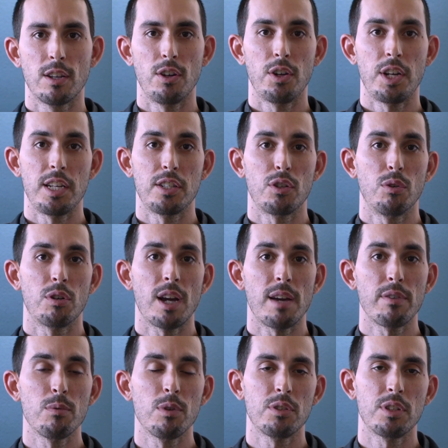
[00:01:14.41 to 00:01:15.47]
Okay, so
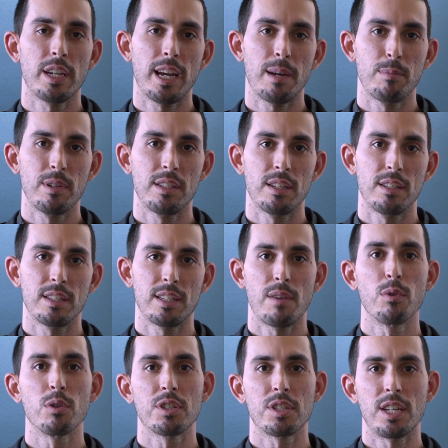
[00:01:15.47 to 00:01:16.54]
coffee roasting happens in
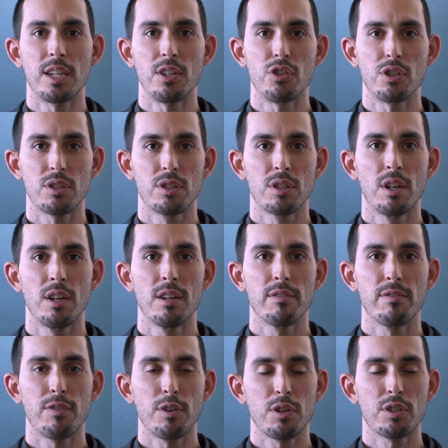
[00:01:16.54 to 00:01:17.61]
several stages.
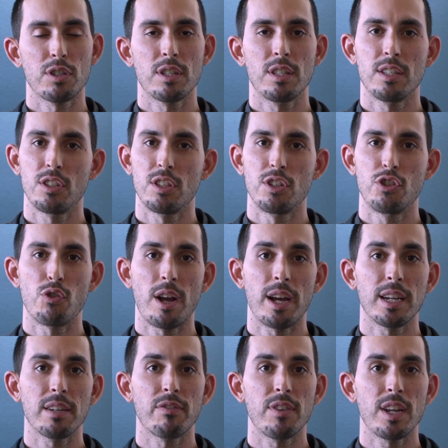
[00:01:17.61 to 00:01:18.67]
First is the
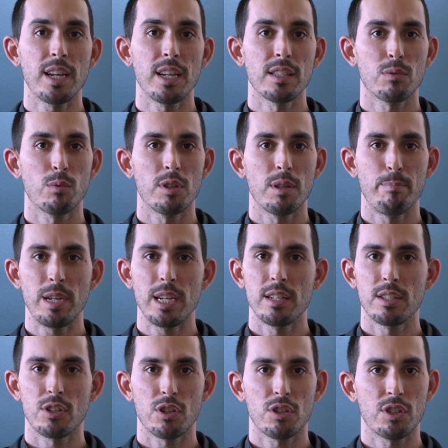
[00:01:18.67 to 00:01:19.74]
drying phase where the
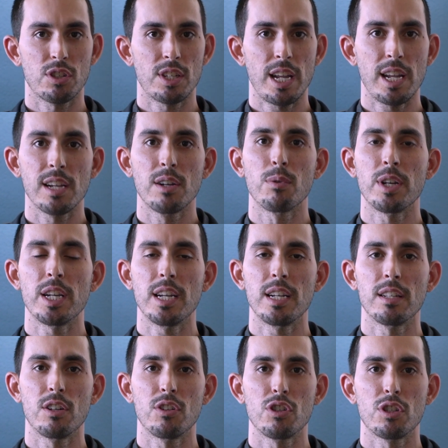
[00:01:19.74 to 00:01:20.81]
beans just stay
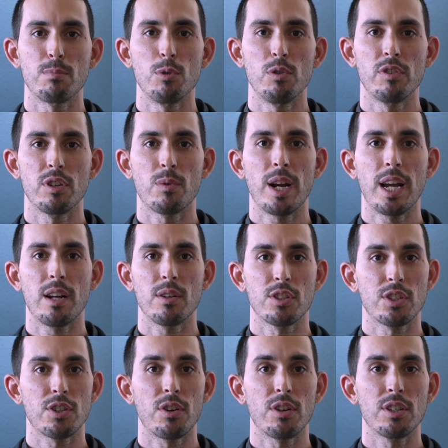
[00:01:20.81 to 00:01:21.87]
green, they're just moving around,
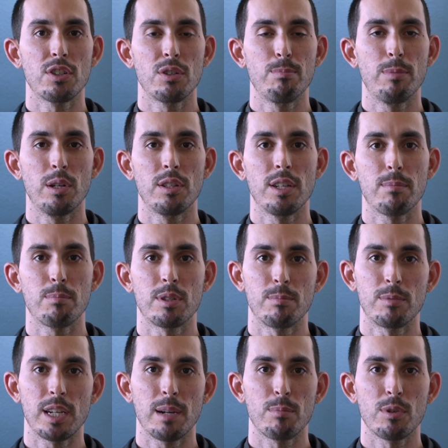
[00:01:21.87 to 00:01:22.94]
starting to build up some
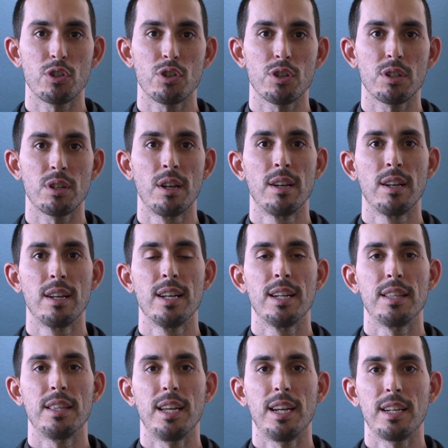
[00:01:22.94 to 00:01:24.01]
temperature.
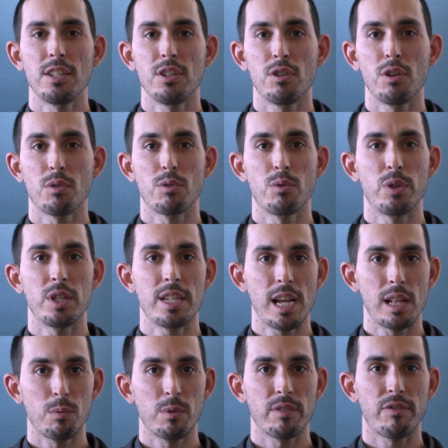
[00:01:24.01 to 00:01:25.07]
Then you go through the
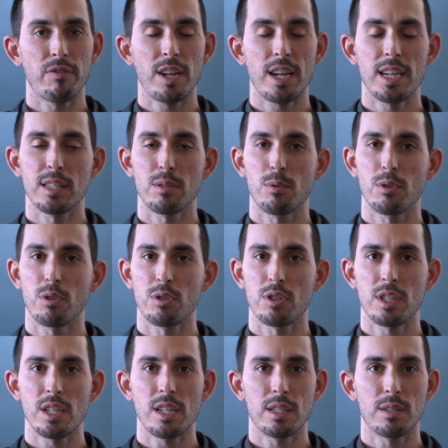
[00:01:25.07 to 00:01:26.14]
yellowing phase where you'll
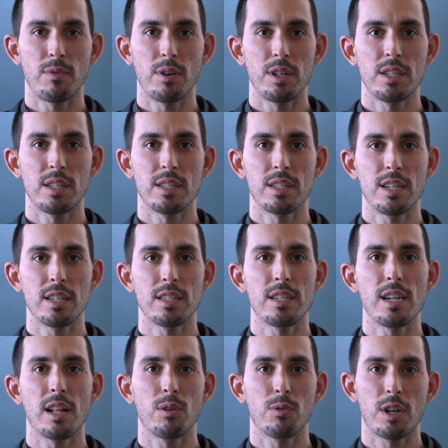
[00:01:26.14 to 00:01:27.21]
see this very distinct
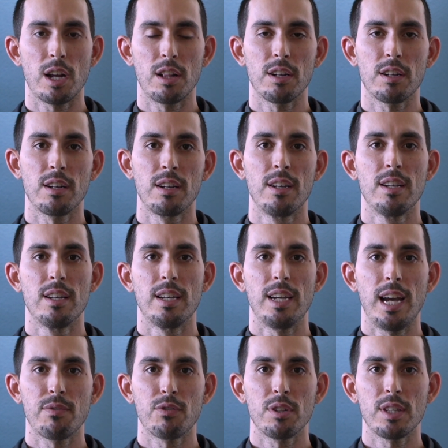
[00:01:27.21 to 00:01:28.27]
yellow color.
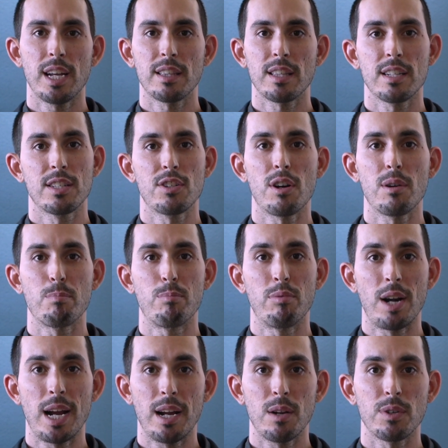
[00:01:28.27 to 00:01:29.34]
After that they start
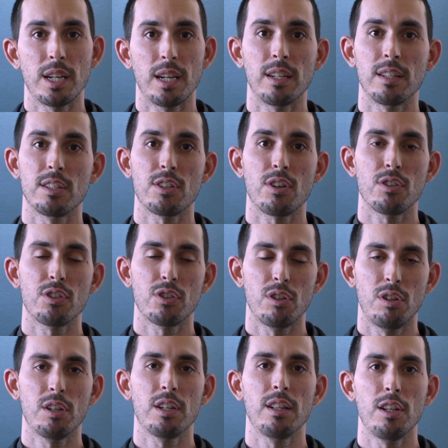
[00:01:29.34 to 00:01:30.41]
browning and starts to
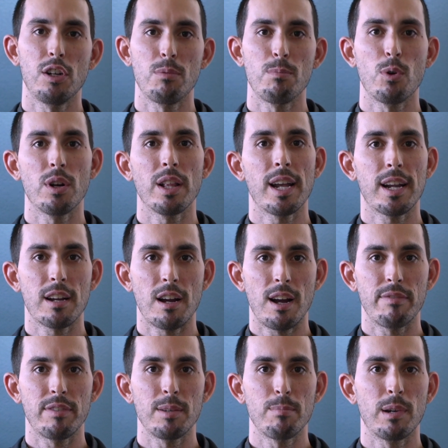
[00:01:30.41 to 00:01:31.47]
look a little more like
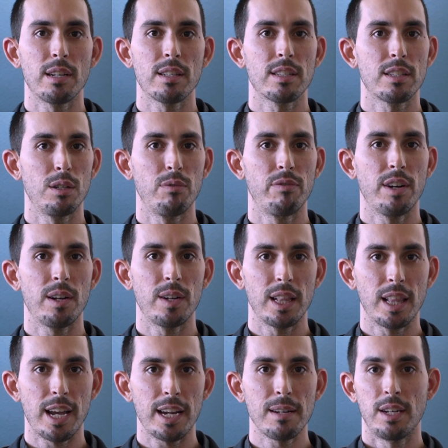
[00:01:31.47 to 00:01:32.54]
coffee, but it's still very
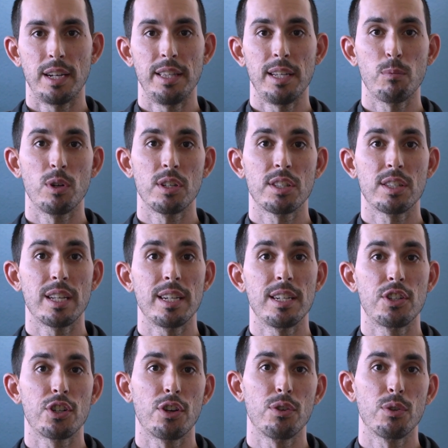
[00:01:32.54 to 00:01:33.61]
light. And then once the
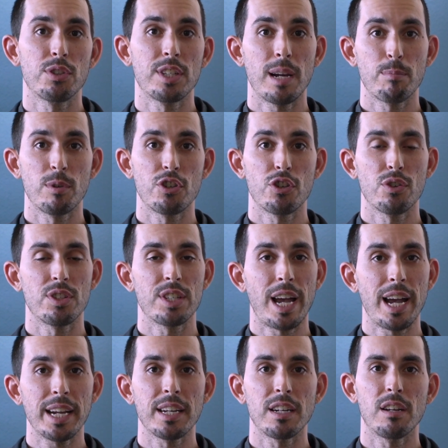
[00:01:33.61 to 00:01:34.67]
internal temperature is
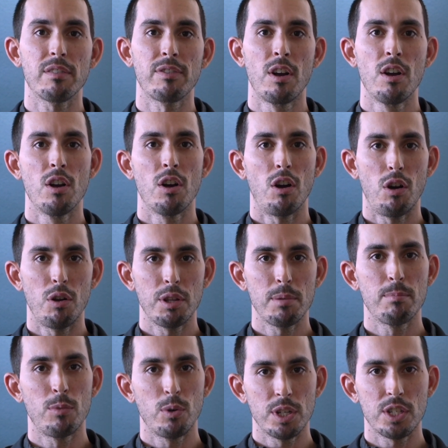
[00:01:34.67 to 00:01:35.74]
high enough, all the
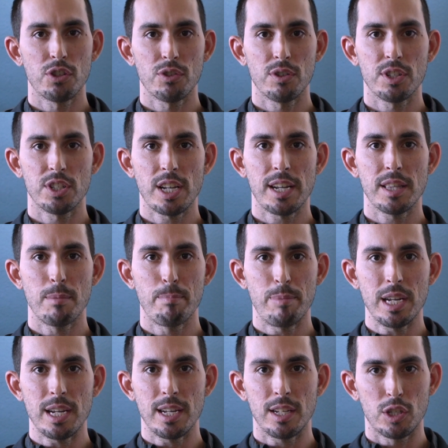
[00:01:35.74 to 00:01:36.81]
moisture inside the
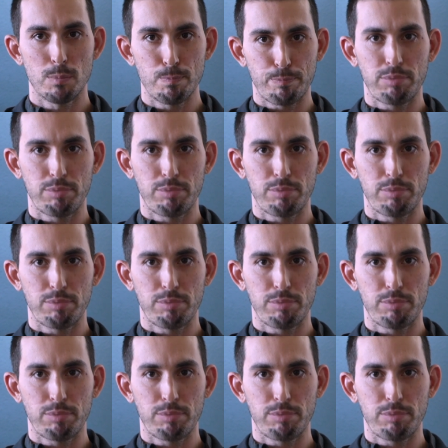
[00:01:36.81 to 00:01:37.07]
beans